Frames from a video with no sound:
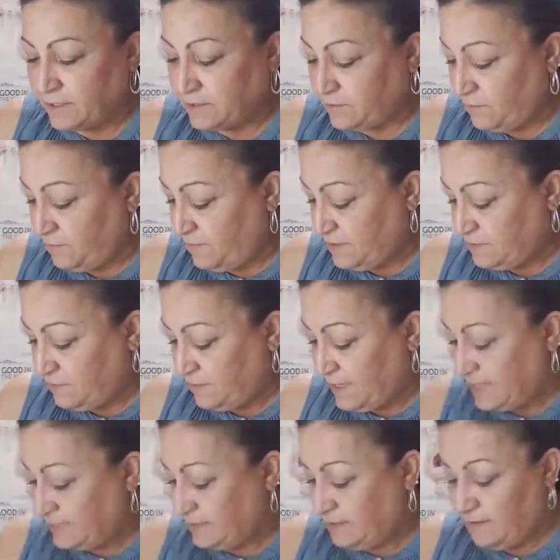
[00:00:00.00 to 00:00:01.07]
So it brings all
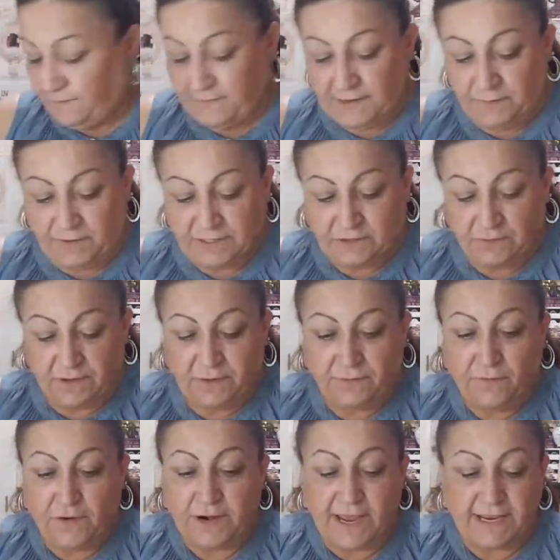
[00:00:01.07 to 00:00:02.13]
that stuff. And it was
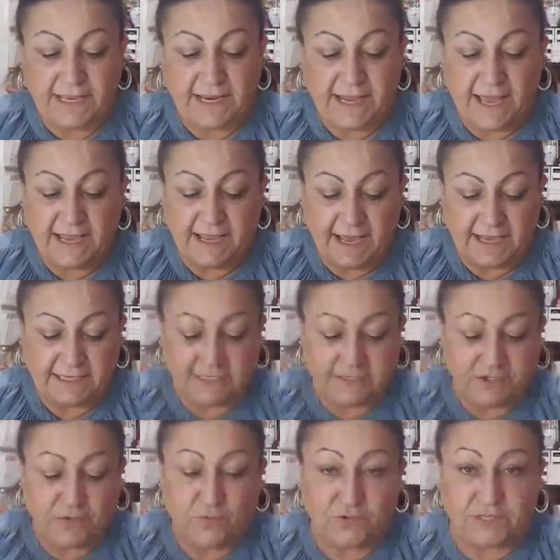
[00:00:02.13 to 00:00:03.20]
$24.99, guys.
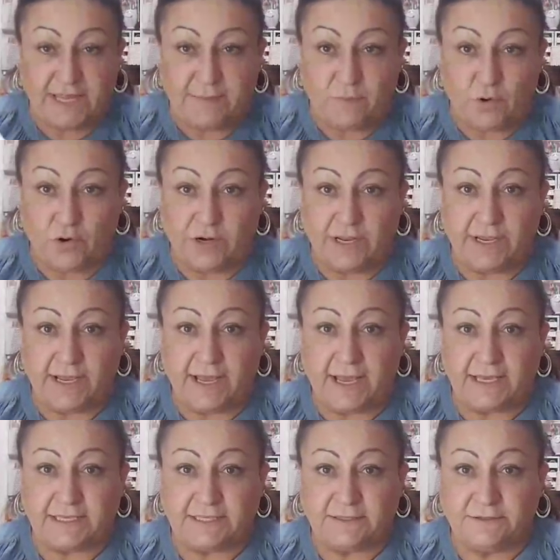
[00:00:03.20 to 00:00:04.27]
Tuesday morning,
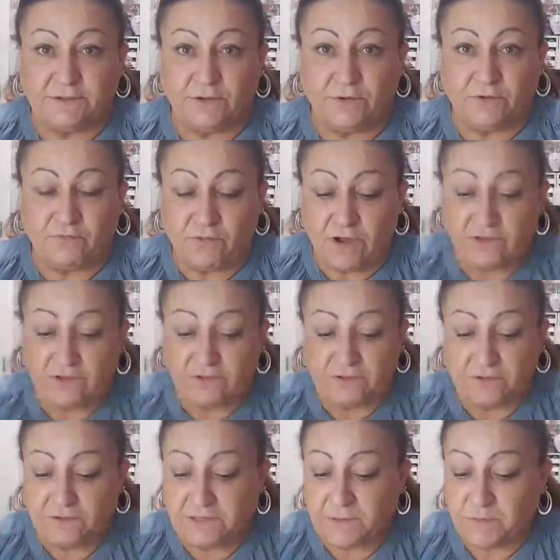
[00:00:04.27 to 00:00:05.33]
guys. So run to
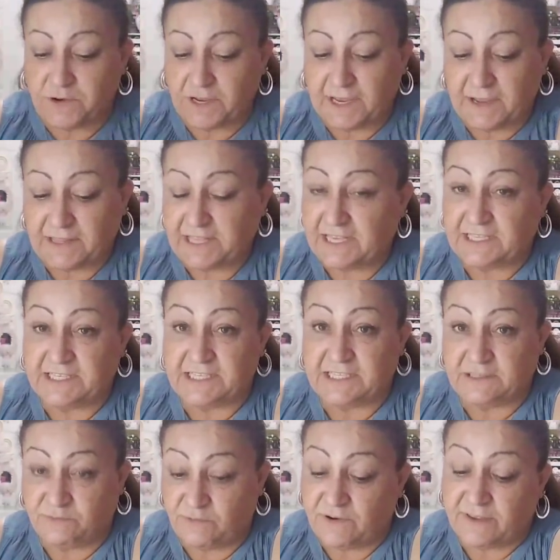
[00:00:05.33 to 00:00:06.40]
Tuesday morning and get this. This
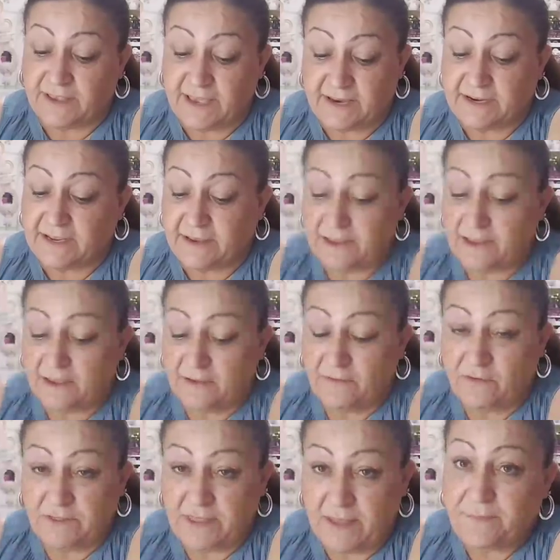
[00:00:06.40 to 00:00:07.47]
is worth getting it.
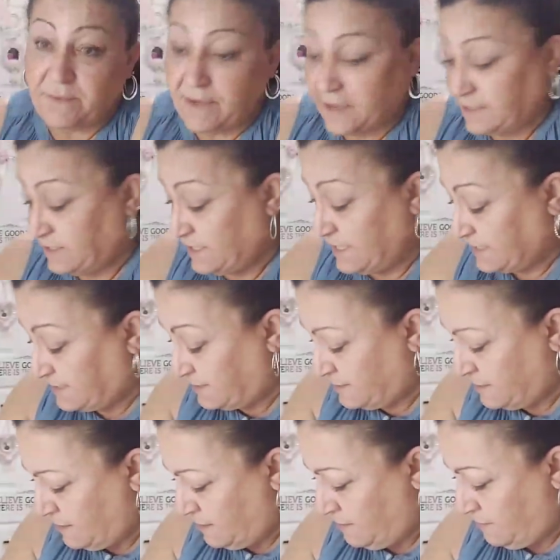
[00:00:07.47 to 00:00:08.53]
For that price, yes.
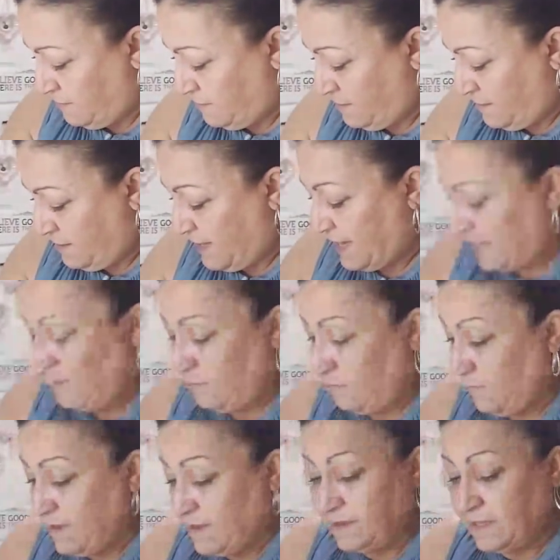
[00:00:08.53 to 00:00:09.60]
And
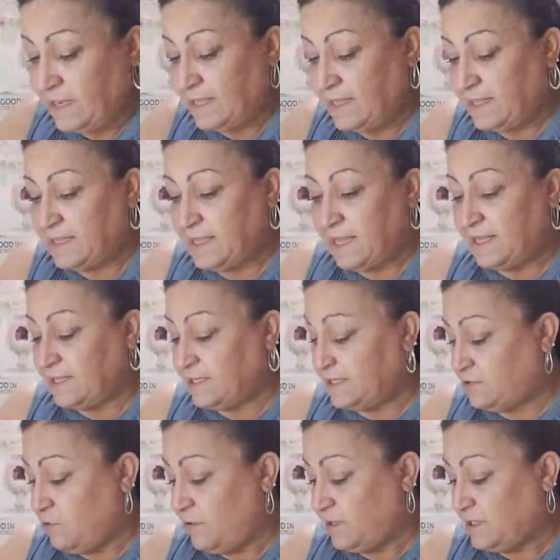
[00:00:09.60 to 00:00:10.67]
originally in the
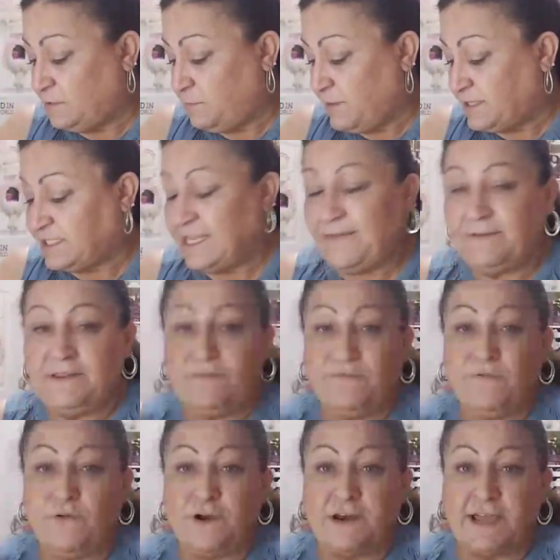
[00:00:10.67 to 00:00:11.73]
store, this was
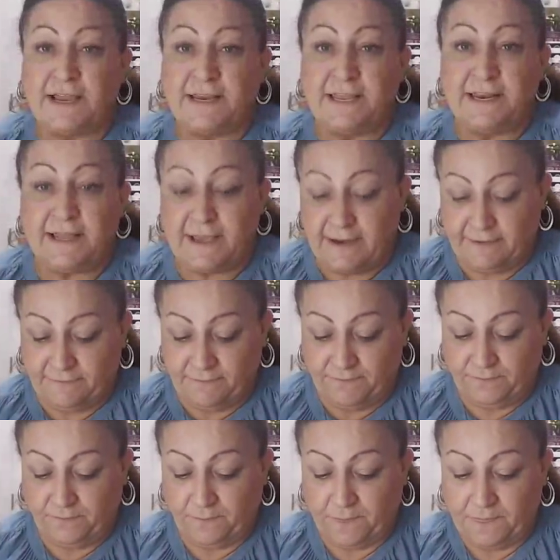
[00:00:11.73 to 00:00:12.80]
$74.99.
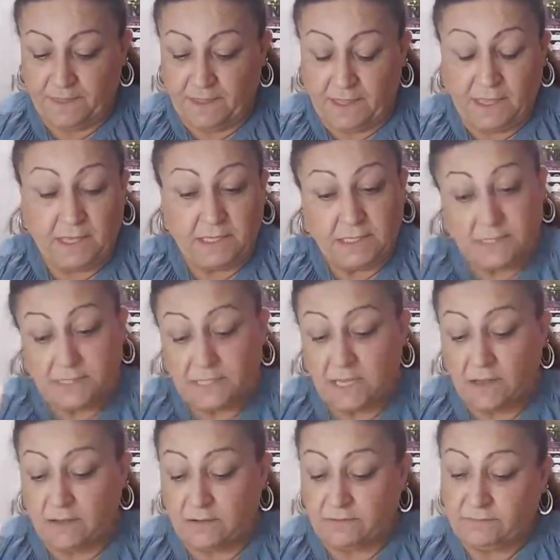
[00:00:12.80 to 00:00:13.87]

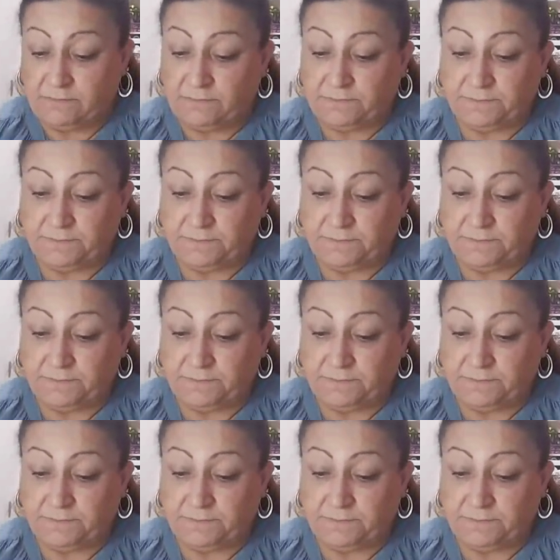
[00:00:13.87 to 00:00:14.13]
So